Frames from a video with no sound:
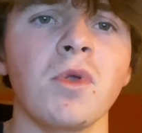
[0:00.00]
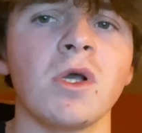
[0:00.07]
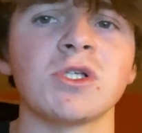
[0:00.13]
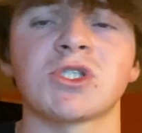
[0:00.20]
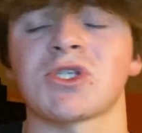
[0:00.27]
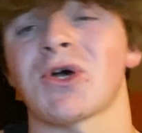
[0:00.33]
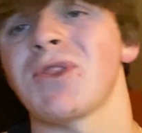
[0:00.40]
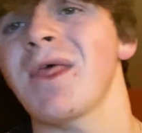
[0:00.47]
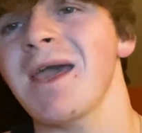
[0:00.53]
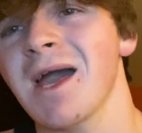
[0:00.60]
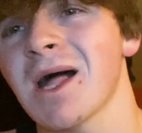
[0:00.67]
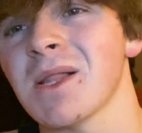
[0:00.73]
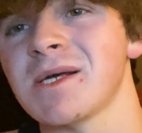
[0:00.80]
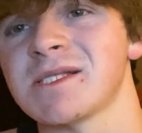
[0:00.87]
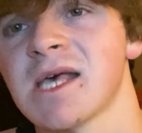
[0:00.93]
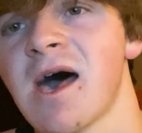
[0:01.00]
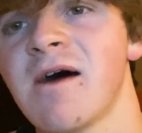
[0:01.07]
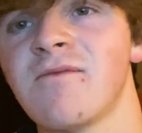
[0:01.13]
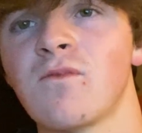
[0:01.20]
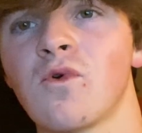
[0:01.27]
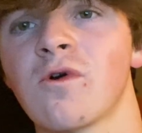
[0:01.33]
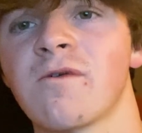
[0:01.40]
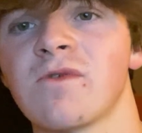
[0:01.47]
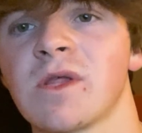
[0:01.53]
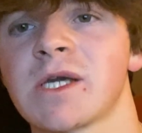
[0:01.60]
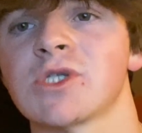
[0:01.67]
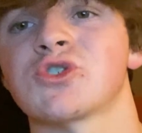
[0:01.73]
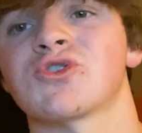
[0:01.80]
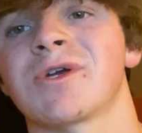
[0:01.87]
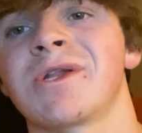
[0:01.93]
Sunday, I like to have more of like
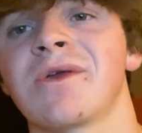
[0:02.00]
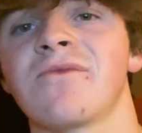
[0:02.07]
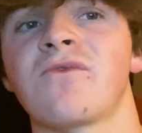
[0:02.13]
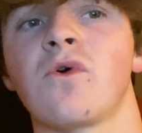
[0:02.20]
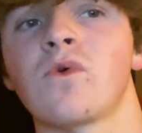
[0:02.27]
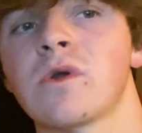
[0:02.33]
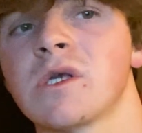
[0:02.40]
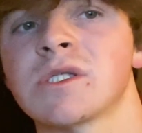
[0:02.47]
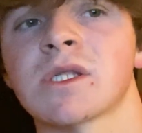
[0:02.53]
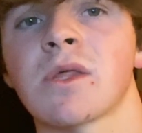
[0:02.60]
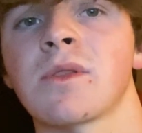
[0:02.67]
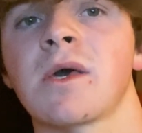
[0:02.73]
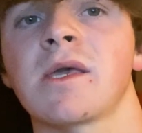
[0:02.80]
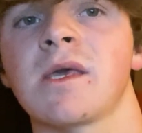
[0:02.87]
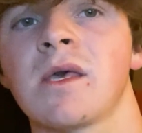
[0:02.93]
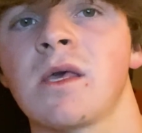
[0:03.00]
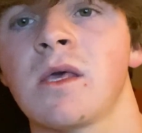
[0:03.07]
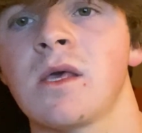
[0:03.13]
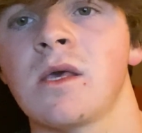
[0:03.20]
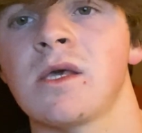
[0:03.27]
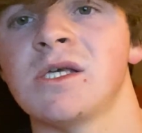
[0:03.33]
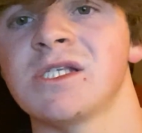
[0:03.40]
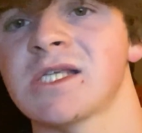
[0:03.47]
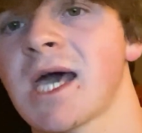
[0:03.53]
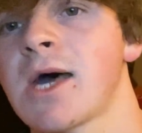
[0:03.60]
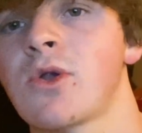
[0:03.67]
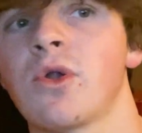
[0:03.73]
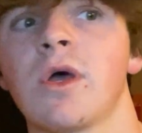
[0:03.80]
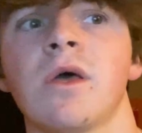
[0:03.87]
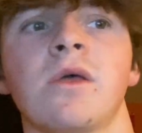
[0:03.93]
a trading focus than like
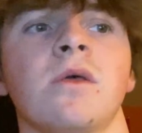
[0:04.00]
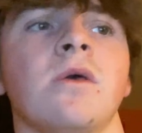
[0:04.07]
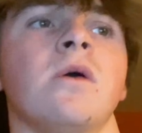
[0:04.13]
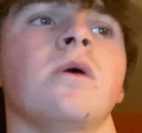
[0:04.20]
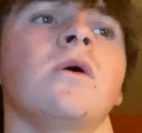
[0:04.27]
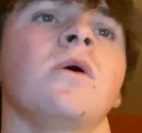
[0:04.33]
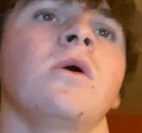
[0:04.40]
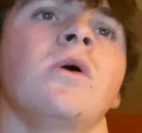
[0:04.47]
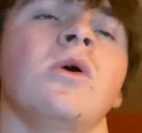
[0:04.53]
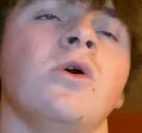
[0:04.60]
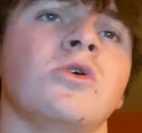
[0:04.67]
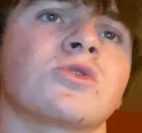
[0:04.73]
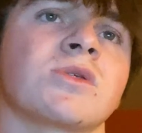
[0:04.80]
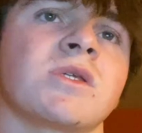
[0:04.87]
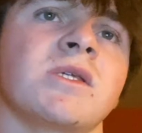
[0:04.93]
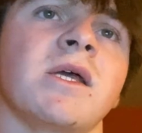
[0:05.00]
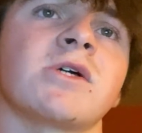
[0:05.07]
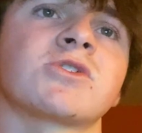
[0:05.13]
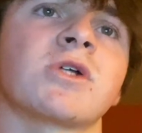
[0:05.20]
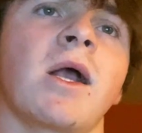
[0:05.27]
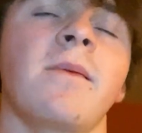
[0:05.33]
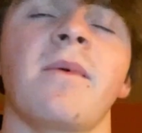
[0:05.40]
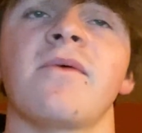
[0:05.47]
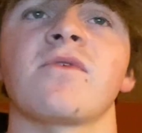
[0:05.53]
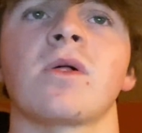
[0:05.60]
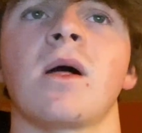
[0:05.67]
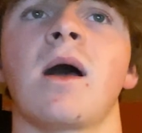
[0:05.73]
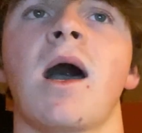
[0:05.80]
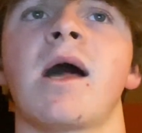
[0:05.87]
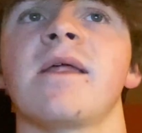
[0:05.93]
Saturday. So like, yesterday, I'm not gonna
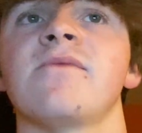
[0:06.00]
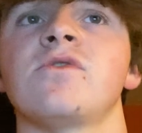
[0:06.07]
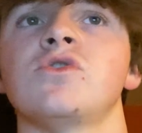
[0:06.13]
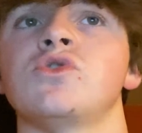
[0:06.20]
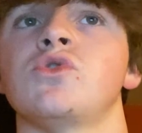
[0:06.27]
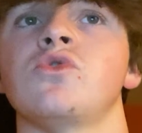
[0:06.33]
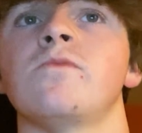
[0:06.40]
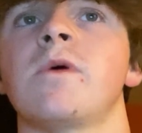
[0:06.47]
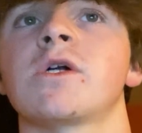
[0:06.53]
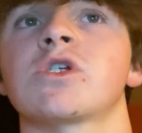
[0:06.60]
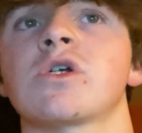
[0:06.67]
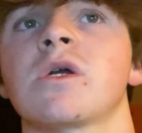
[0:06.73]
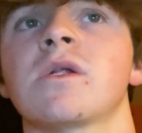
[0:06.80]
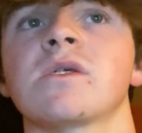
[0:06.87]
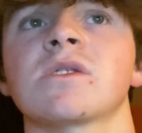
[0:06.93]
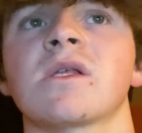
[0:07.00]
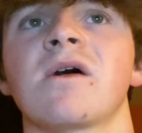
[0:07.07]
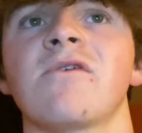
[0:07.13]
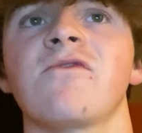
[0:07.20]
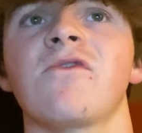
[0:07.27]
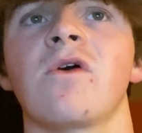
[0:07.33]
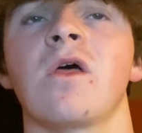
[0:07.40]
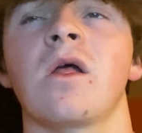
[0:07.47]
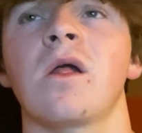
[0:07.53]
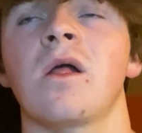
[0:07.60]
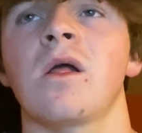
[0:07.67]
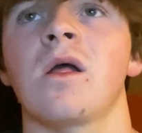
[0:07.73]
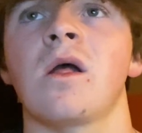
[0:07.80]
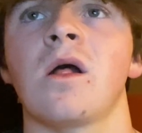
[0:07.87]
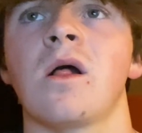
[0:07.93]
lie, I didn't even do my trading stuff.
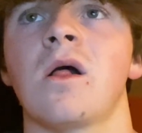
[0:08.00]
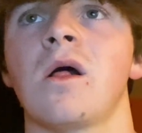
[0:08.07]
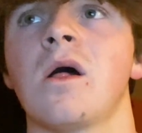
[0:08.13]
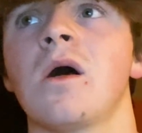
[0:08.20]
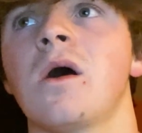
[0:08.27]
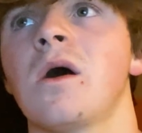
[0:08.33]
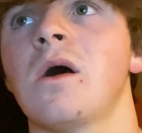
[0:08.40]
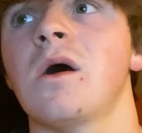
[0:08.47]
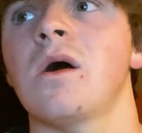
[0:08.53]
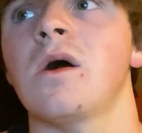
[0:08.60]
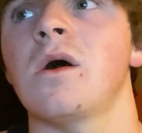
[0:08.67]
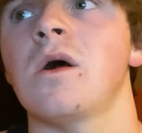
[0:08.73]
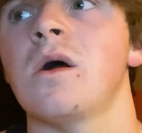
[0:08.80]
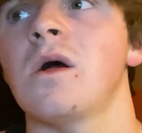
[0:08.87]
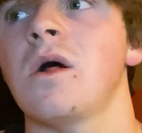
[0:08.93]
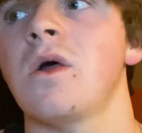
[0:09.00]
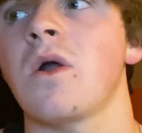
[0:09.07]
Uh,